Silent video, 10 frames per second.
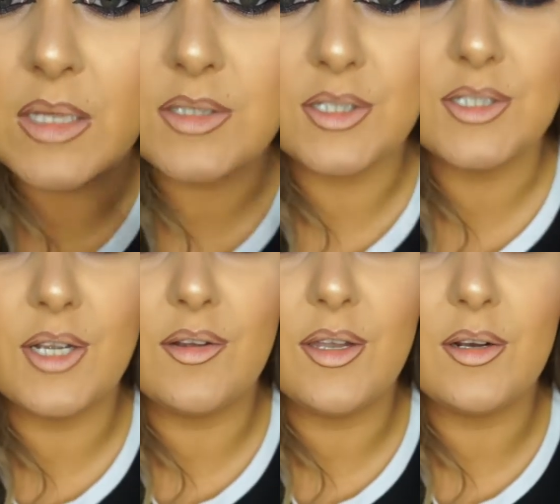So I just
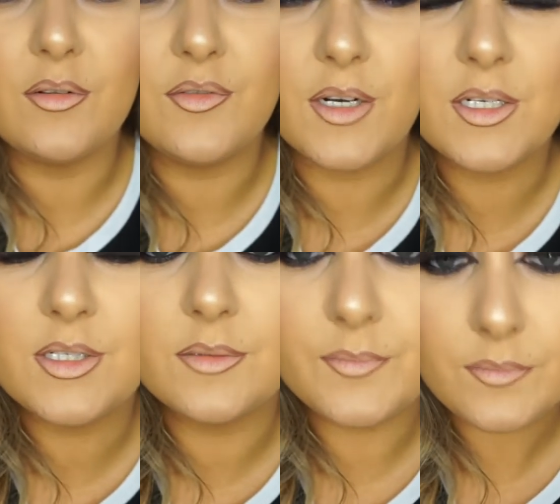outline it on
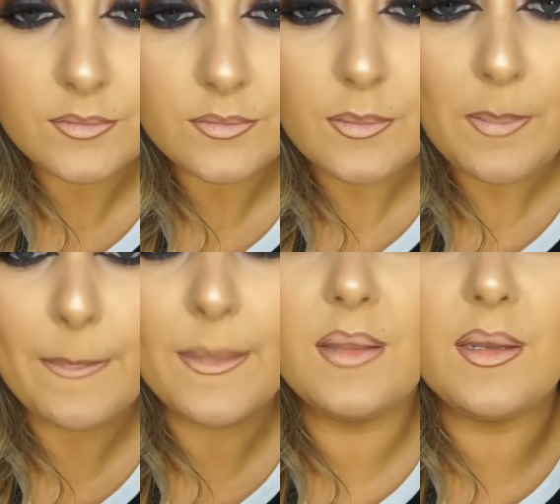first,
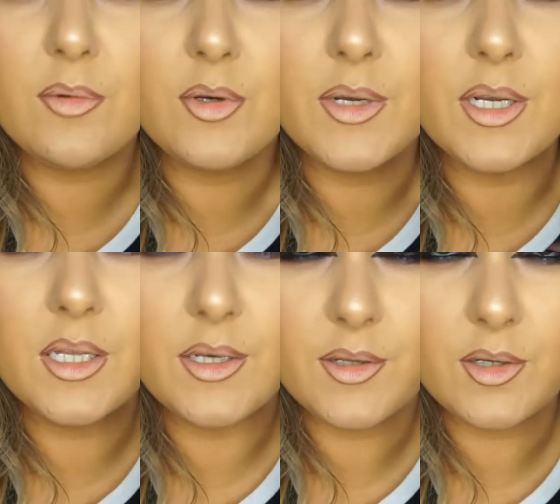and then I'm going to colour in the